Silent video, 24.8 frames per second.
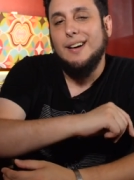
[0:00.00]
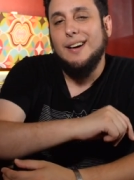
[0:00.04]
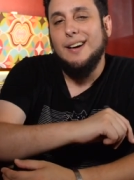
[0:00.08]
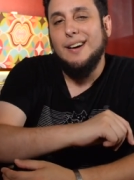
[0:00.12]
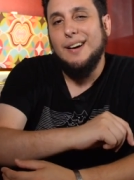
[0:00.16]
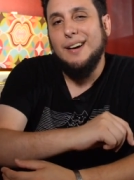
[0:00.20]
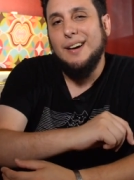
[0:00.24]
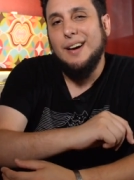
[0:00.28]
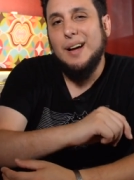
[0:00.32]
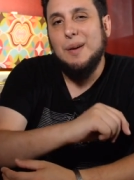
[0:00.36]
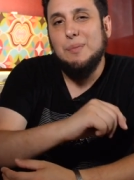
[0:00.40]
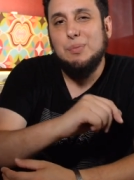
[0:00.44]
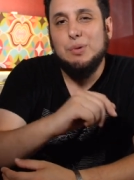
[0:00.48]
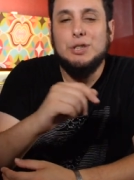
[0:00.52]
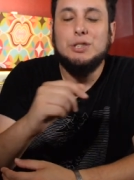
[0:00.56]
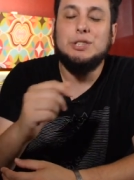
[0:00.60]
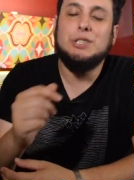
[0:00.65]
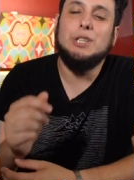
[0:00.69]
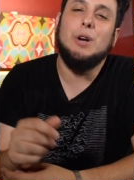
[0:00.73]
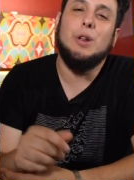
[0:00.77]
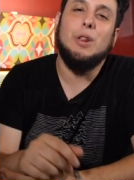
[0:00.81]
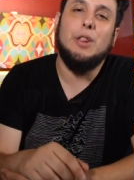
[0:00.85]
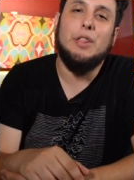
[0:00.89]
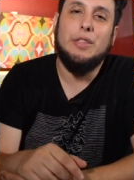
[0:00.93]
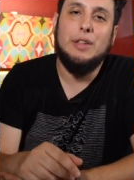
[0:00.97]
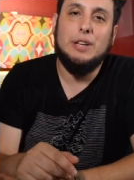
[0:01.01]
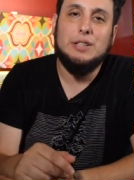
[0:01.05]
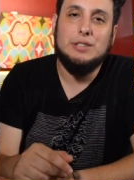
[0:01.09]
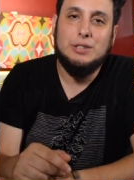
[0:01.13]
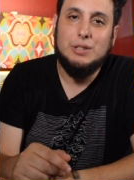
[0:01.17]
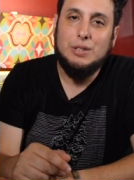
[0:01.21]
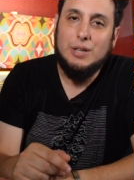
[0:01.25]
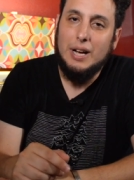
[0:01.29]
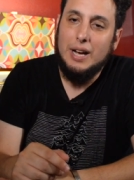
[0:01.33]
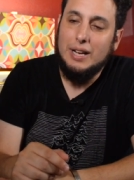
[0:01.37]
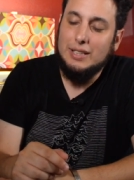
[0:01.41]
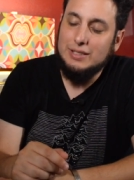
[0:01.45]
uh, I appreciate all the things
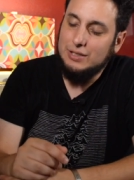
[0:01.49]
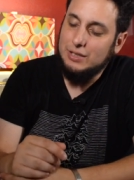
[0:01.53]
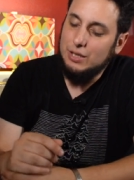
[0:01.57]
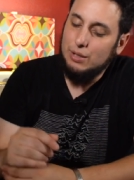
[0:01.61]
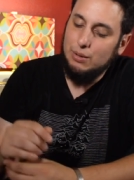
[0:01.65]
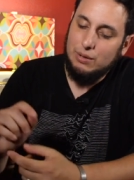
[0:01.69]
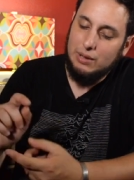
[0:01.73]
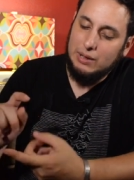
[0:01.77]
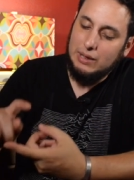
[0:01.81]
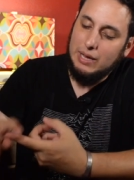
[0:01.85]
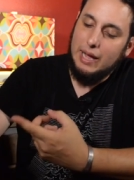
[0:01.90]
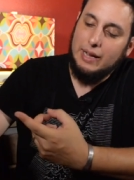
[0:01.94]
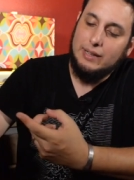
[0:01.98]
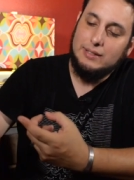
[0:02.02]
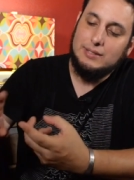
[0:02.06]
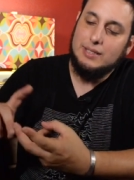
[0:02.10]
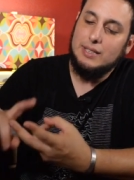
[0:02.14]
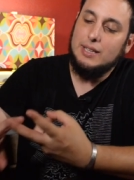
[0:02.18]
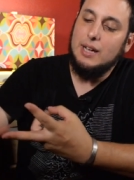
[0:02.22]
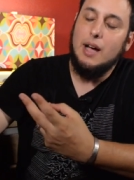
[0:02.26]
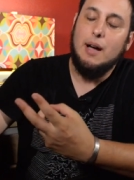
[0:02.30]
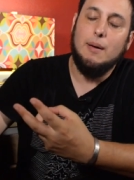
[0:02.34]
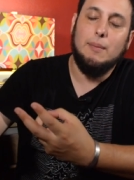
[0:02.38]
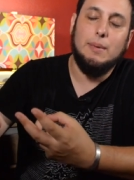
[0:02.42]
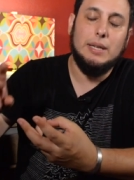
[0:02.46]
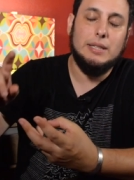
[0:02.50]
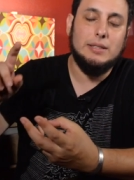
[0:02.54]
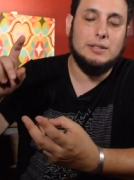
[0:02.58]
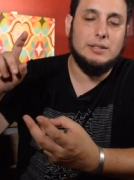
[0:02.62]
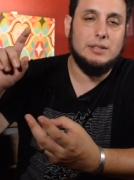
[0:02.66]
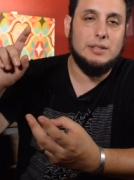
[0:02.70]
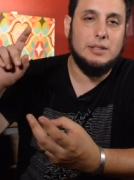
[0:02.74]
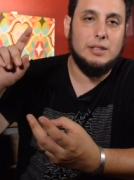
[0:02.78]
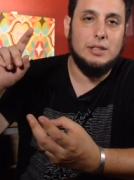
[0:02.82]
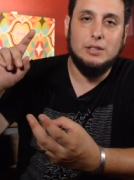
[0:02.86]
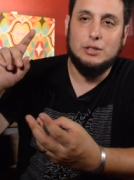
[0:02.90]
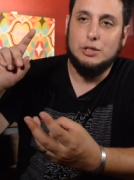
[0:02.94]
you guys do, the likes, the
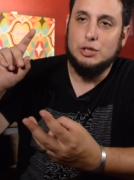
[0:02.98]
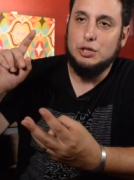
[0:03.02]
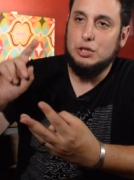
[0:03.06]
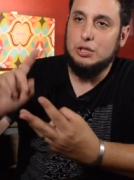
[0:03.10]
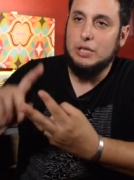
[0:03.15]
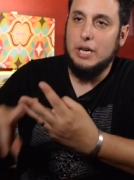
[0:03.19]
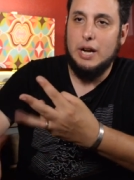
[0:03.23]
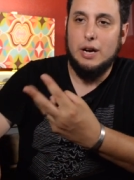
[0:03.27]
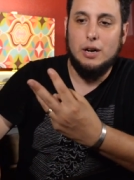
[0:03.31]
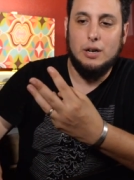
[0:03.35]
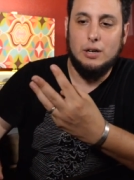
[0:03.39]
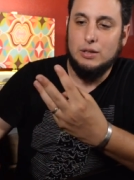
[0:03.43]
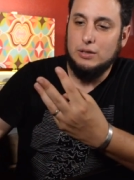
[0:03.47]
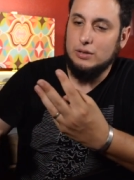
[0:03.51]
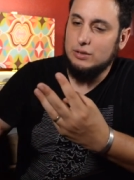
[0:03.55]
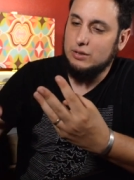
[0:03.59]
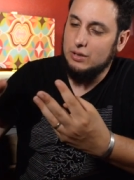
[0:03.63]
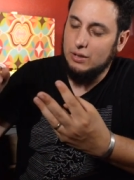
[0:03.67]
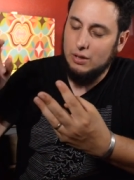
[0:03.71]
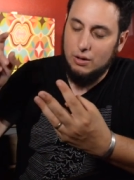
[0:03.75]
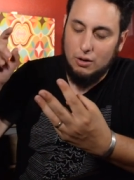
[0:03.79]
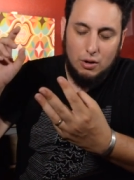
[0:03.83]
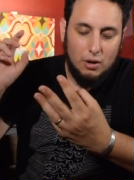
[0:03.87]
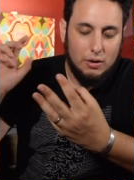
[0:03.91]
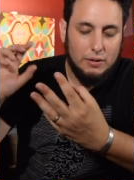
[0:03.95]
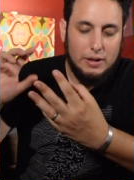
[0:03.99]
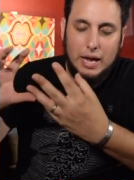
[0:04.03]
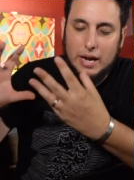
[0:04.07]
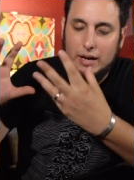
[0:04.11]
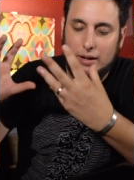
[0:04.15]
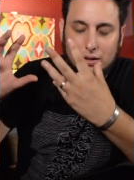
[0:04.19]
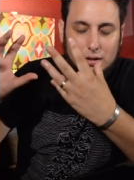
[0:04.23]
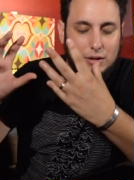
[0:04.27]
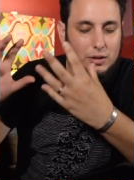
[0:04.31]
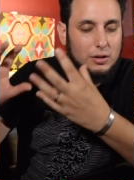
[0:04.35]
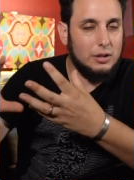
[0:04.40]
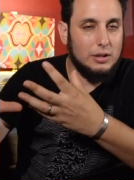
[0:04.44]
comments, the shares, all
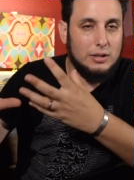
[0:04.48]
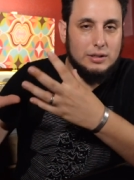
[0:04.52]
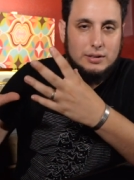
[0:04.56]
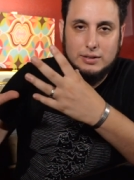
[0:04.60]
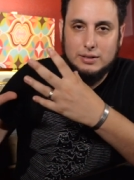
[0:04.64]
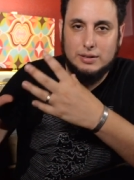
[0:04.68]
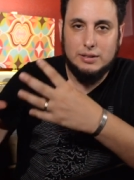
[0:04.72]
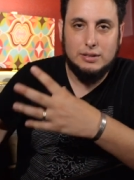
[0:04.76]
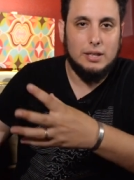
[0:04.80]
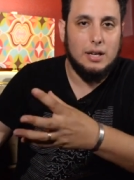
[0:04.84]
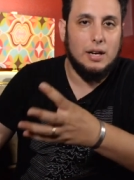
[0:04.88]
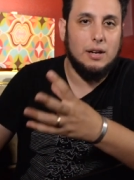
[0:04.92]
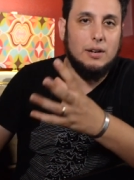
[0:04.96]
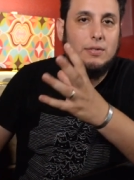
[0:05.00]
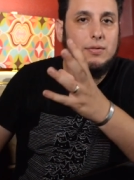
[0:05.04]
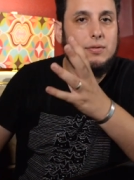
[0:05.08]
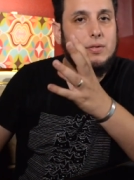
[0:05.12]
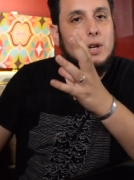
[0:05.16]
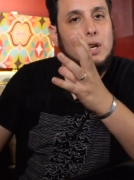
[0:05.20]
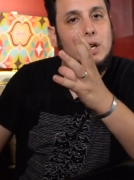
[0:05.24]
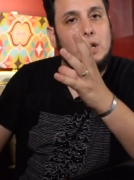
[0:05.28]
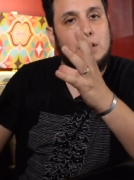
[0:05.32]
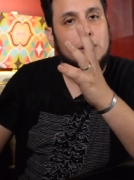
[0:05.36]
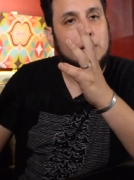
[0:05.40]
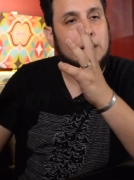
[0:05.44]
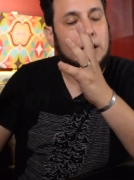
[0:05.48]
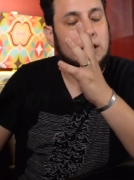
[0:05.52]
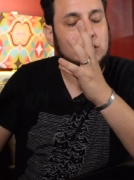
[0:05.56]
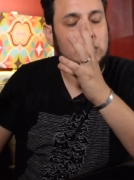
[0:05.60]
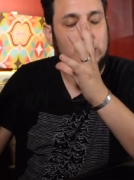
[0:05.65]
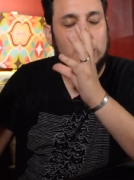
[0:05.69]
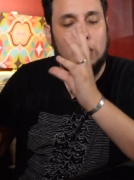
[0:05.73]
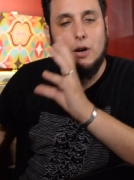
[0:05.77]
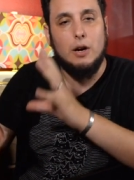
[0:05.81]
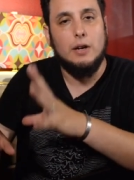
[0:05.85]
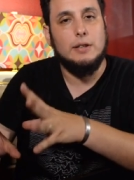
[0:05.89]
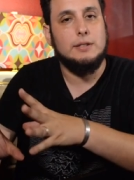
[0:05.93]
that good stuff. You guys
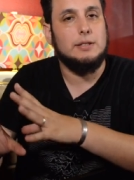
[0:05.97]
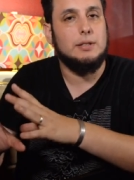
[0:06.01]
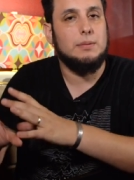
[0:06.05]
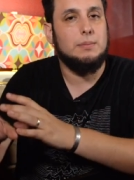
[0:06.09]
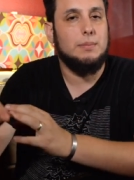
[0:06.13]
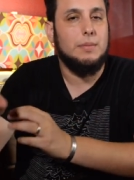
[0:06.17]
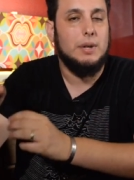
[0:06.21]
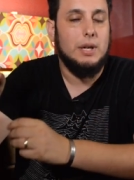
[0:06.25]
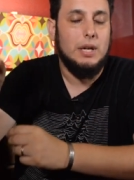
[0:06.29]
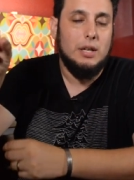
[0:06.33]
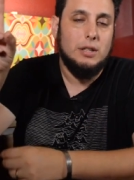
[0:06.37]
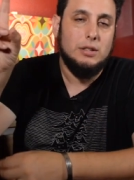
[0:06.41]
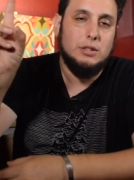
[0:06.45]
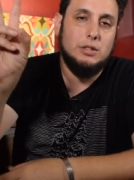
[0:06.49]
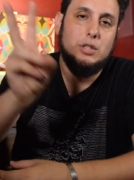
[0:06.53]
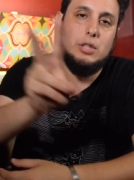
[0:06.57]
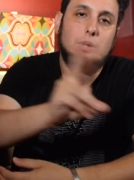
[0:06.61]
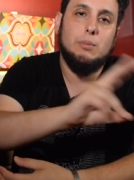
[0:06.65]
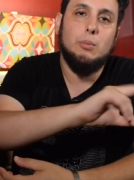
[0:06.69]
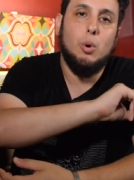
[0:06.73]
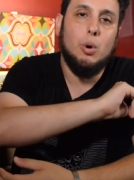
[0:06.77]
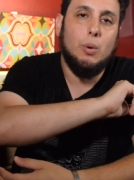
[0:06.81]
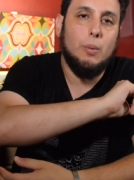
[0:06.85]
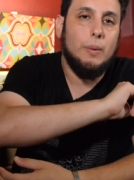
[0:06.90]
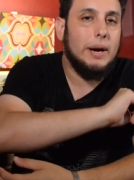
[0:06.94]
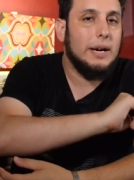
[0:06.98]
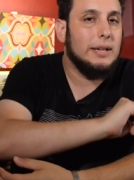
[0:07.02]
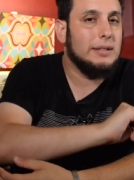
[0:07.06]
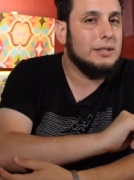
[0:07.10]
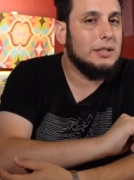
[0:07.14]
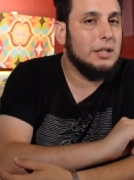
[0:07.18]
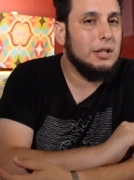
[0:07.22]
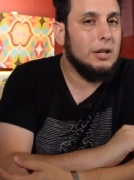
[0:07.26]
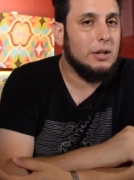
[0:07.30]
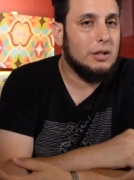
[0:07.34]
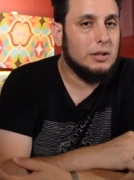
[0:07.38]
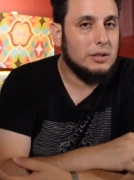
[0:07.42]
are awesome. Two more
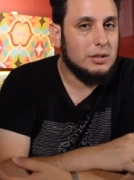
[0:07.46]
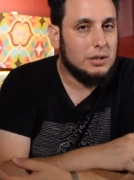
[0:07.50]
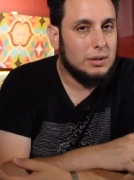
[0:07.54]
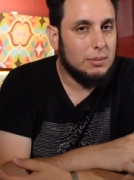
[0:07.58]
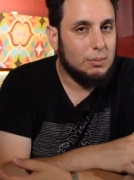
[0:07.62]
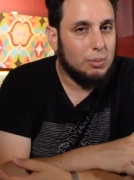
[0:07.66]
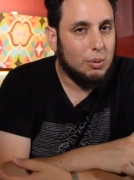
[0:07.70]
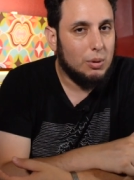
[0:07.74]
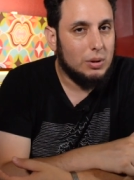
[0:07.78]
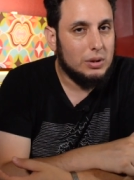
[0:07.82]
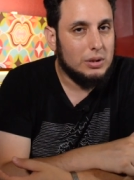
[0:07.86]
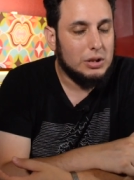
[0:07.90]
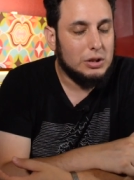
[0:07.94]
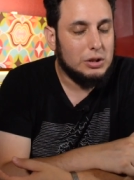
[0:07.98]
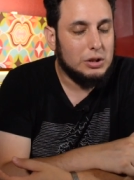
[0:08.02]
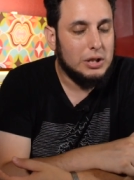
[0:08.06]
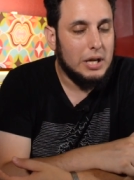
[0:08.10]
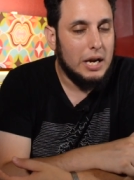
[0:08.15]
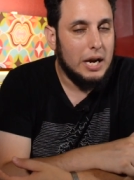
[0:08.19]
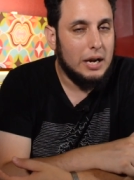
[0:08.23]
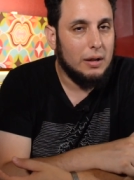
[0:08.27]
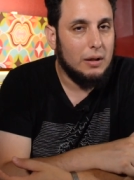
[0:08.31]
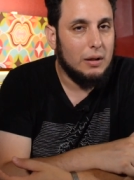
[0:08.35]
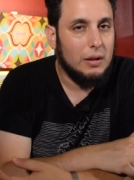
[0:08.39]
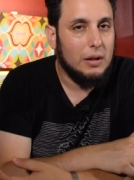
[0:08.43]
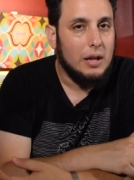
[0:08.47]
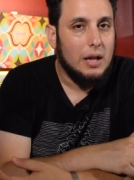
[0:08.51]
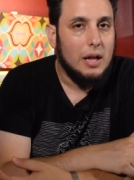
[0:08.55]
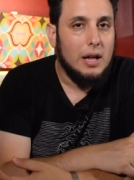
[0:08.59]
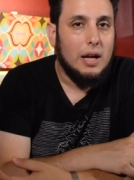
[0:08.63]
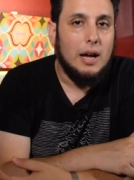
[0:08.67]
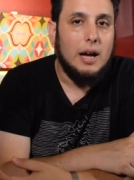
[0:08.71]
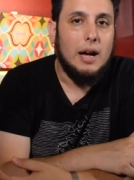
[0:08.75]
ways that you can support the channel.